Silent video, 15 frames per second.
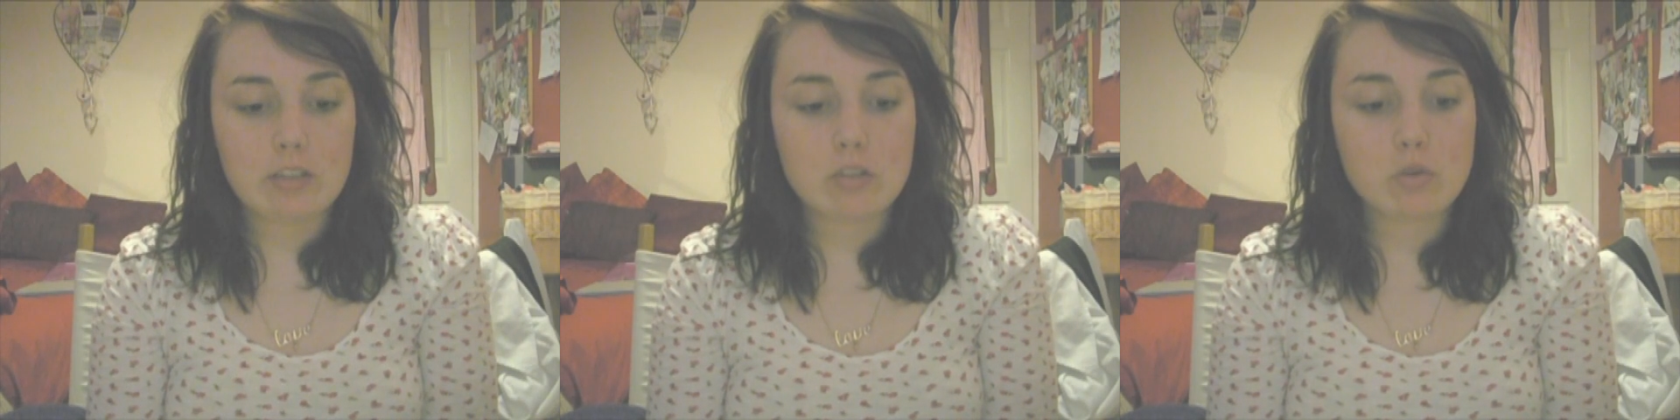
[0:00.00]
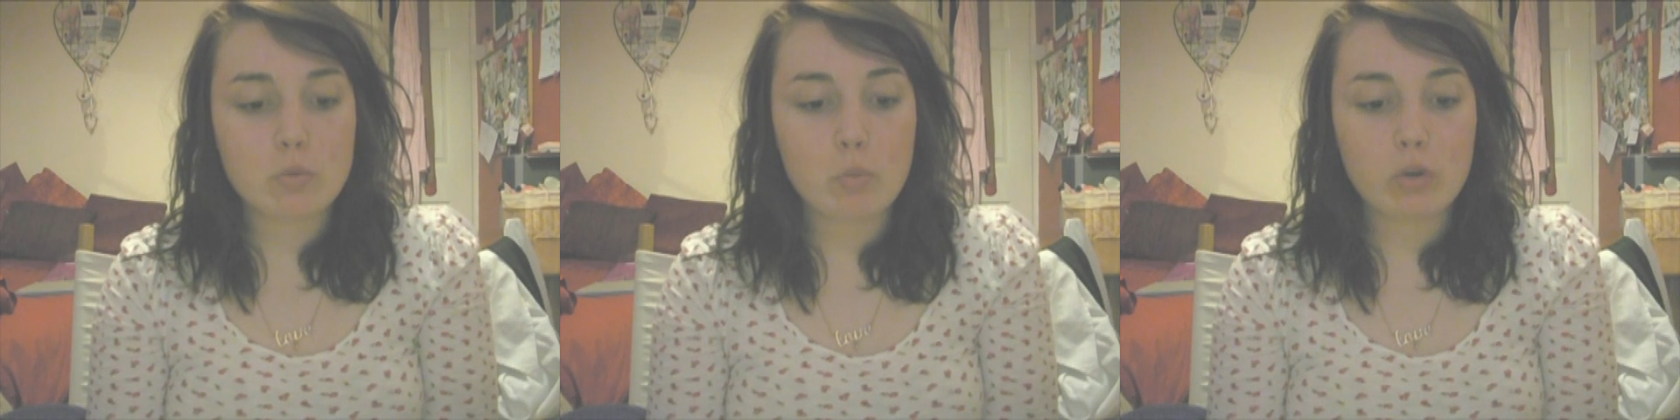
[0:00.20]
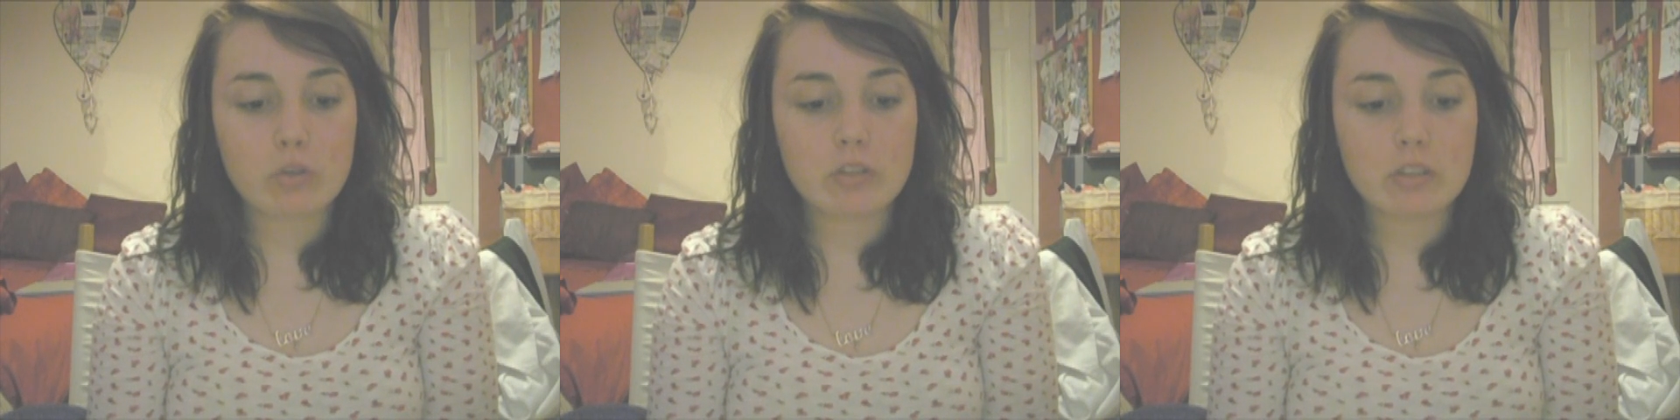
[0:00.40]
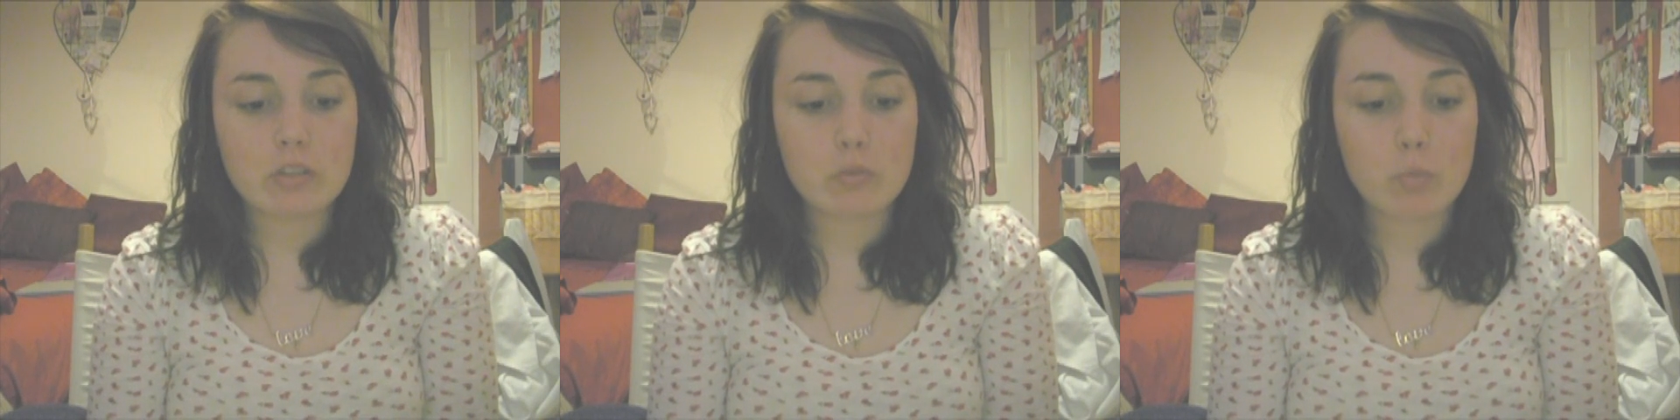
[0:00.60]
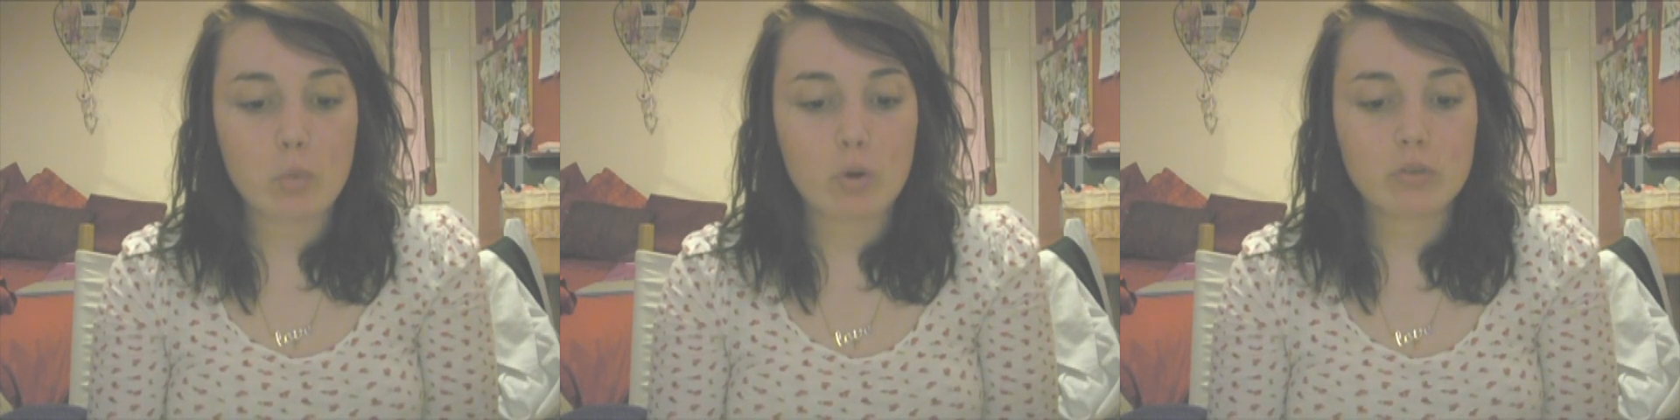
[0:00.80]
into wanting
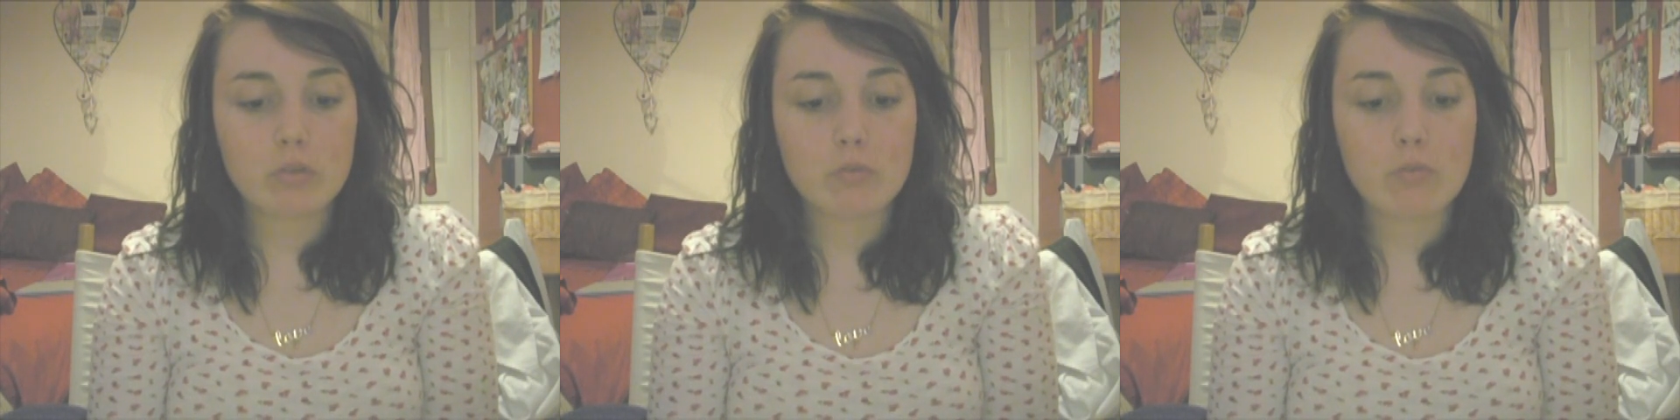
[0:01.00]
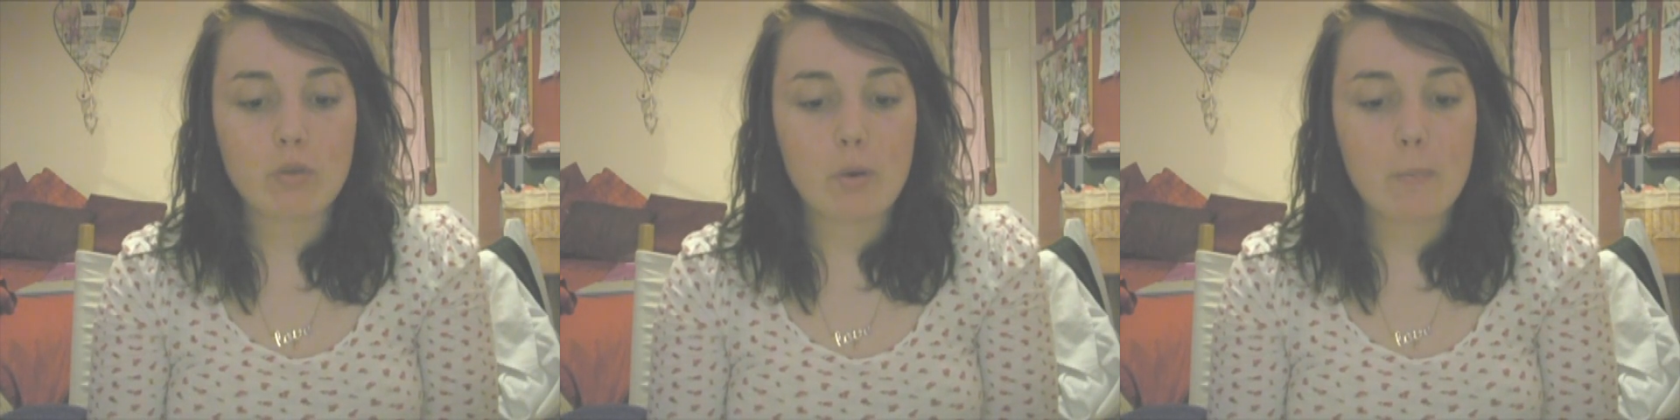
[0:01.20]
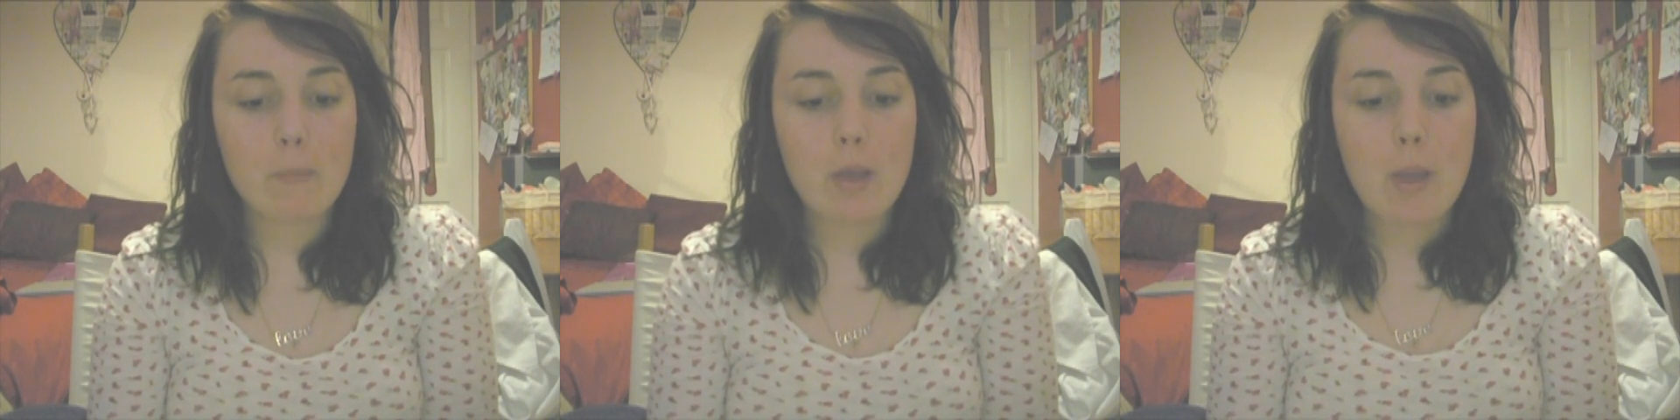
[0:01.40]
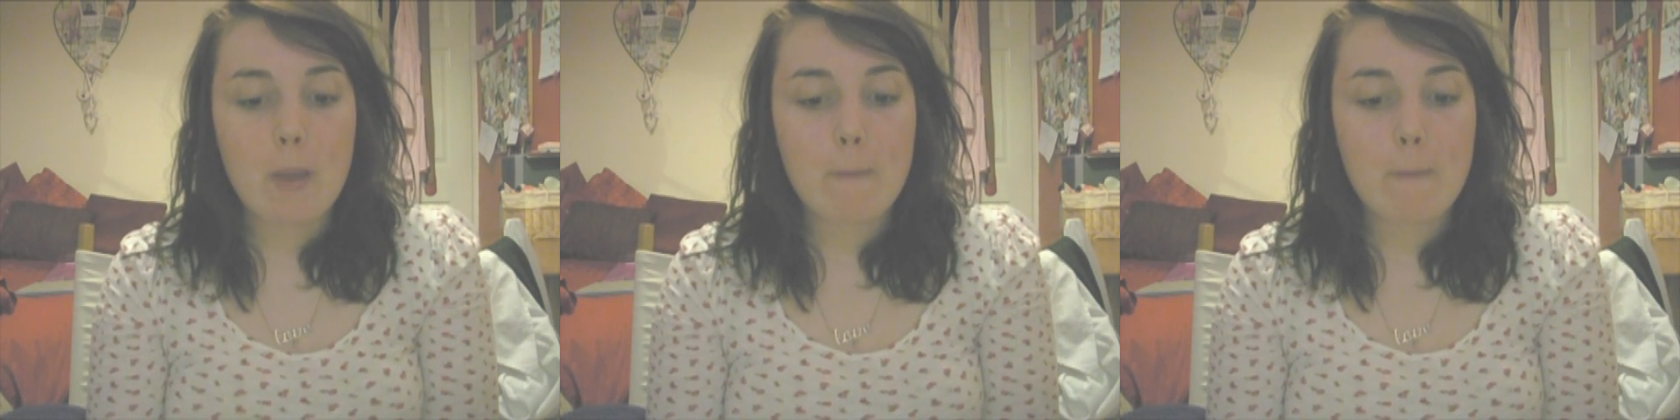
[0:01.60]
to watch the film,